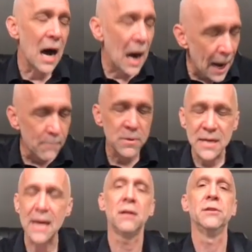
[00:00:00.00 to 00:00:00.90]
I'm
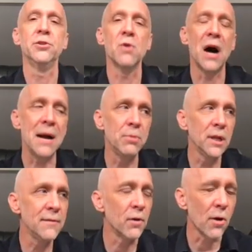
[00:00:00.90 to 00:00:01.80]
telling you, I
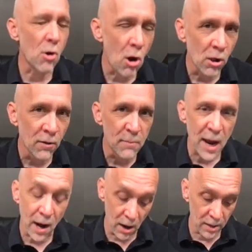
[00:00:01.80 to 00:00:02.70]
believe with all of my
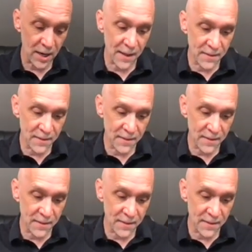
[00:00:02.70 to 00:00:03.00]
heart, and